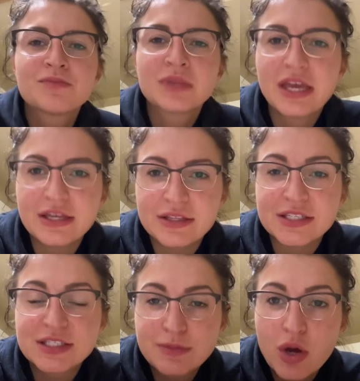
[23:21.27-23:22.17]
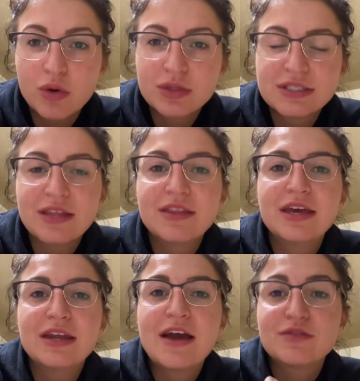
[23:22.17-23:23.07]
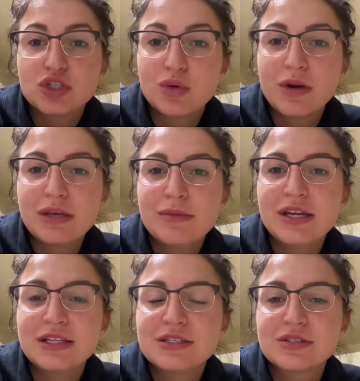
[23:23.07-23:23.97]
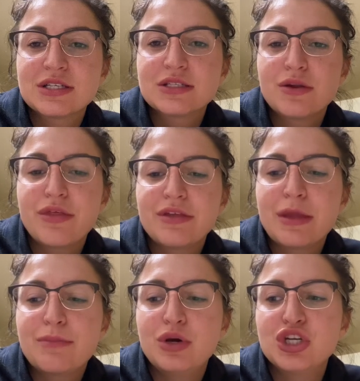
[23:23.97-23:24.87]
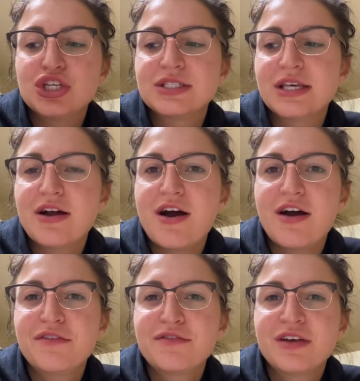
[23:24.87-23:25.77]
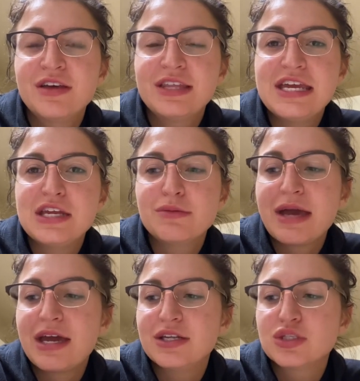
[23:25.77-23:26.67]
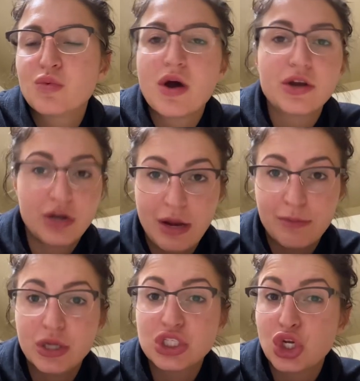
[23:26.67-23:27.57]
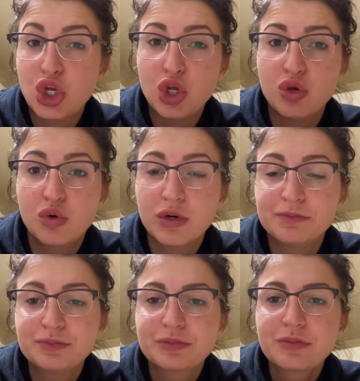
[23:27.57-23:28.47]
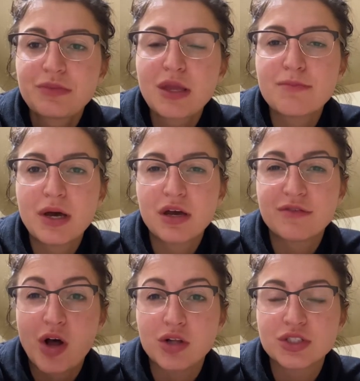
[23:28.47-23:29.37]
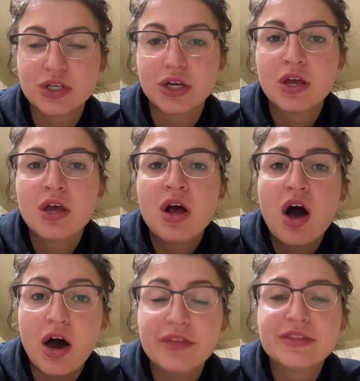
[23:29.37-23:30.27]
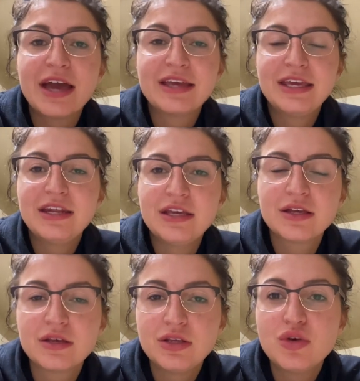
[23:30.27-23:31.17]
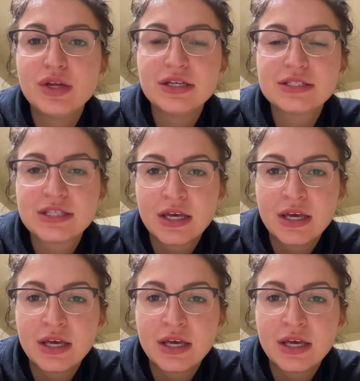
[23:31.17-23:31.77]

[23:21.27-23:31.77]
and then smokes, and then after 20 minutes there's this little thing that pushes it off the heating pad into water and puts a new puck of alder on that heating unit.